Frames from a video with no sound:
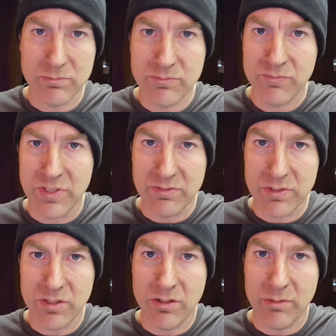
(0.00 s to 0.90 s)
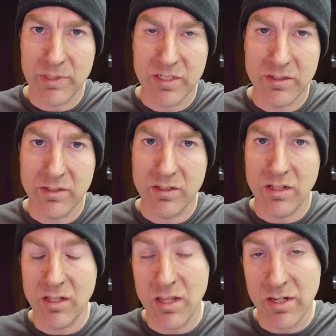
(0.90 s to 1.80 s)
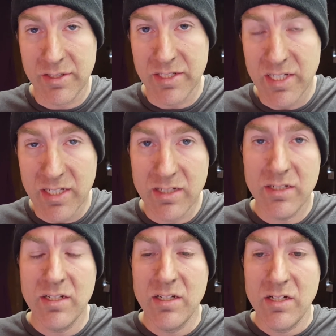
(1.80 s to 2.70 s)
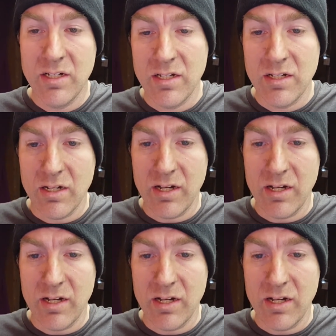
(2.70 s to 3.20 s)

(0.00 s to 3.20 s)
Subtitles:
Even though I'm in a lot of debt,